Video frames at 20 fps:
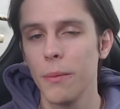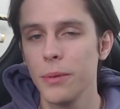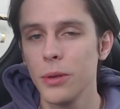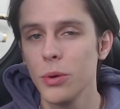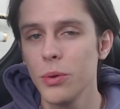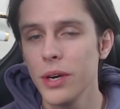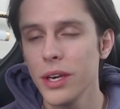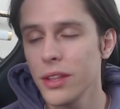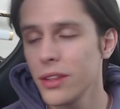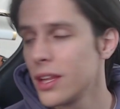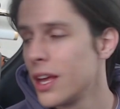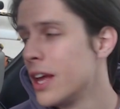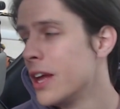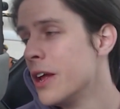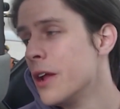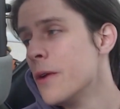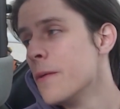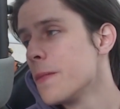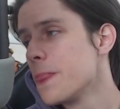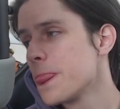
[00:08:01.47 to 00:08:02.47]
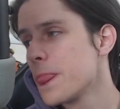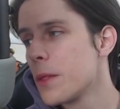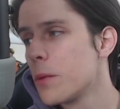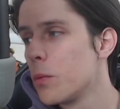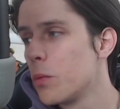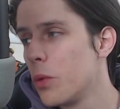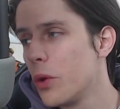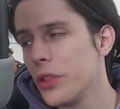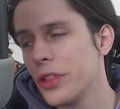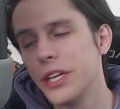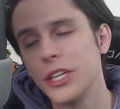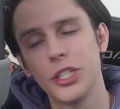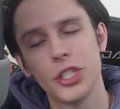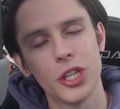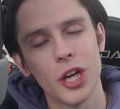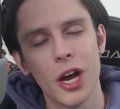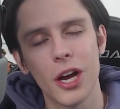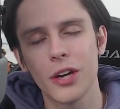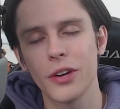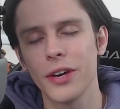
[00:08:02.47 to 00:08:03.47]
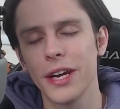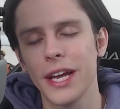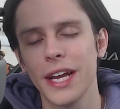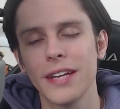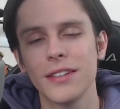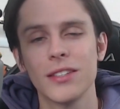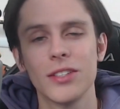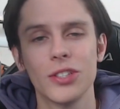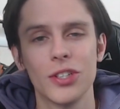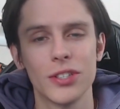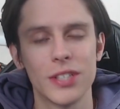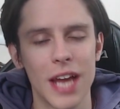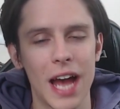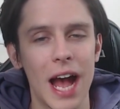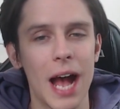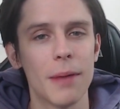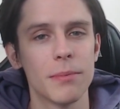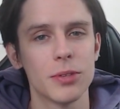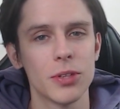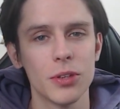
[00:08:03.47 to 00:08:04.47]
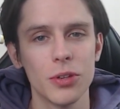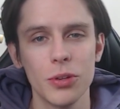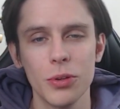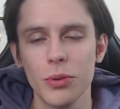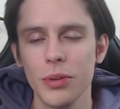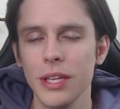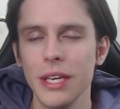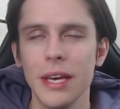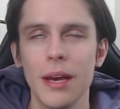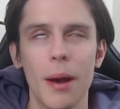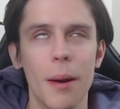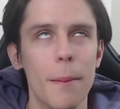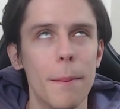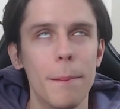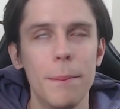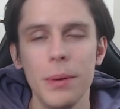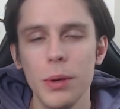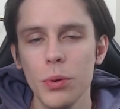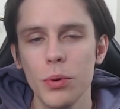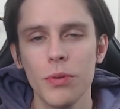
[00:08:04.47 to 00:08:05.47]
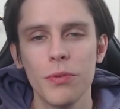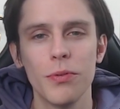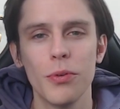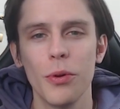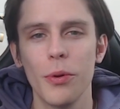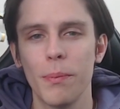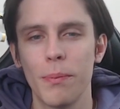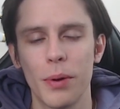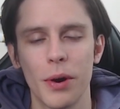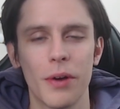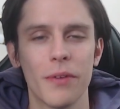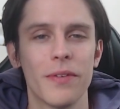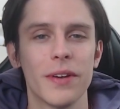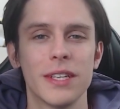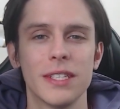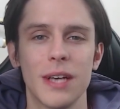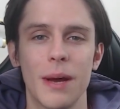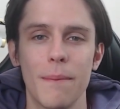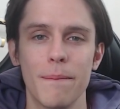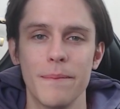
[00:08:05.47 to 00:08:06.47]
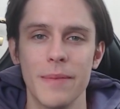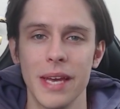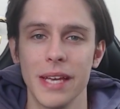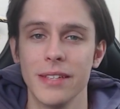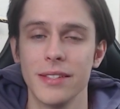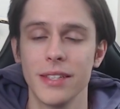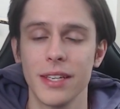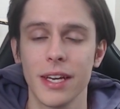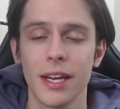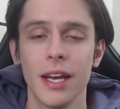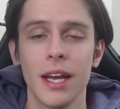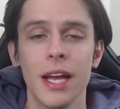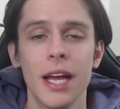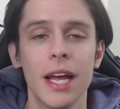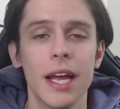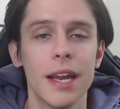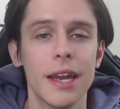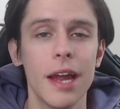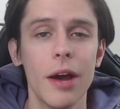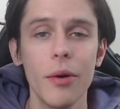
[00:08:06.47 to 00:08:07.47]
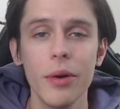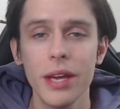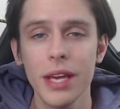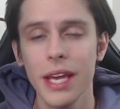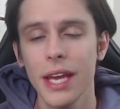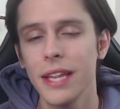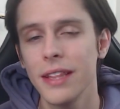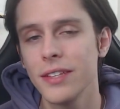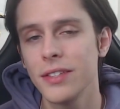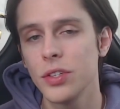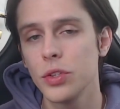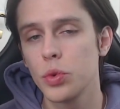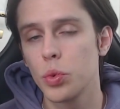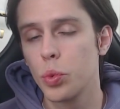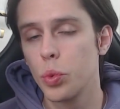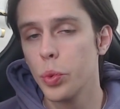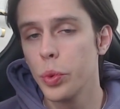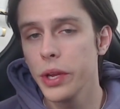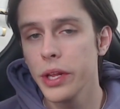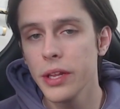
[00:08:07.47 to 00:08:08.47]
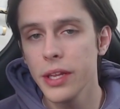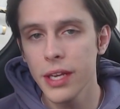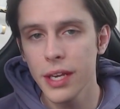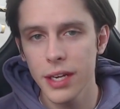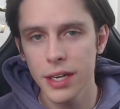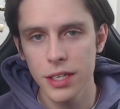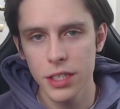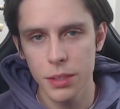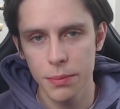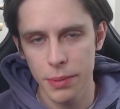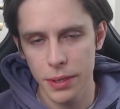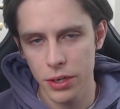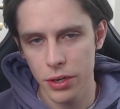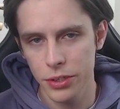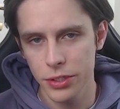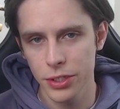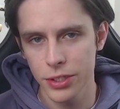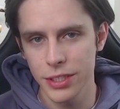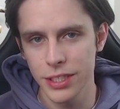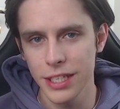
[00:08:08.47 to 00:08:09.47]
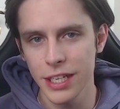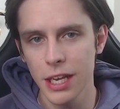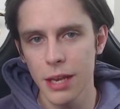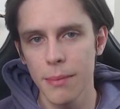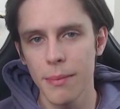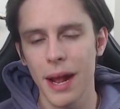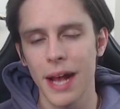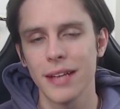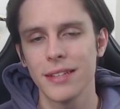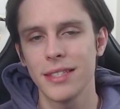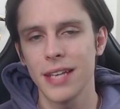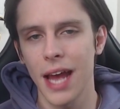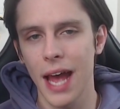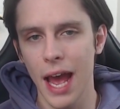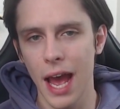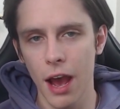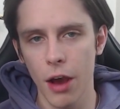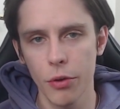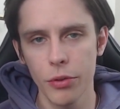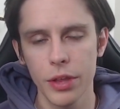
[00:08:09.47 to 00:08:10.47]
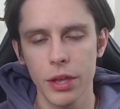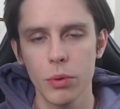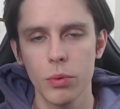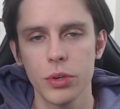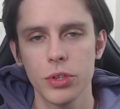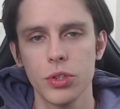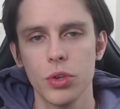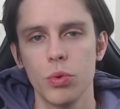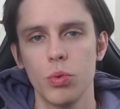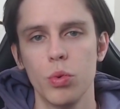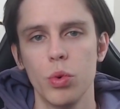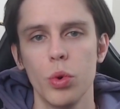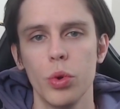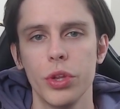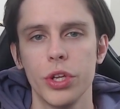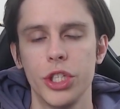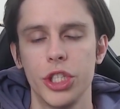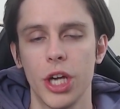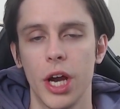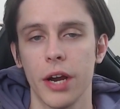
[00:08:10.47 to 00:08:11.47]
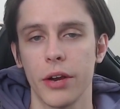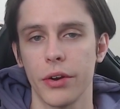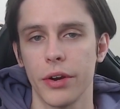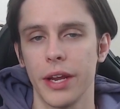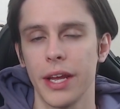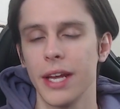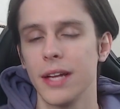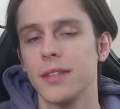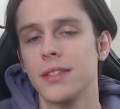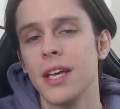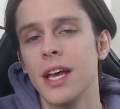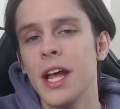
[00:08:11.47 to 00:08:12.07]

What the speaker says: you with, well then Chakra Hands is just absolutely beautiful, perfect, amazing. Now again, this is really going to depend on your DM as to how they want to rule the Chakra Hands.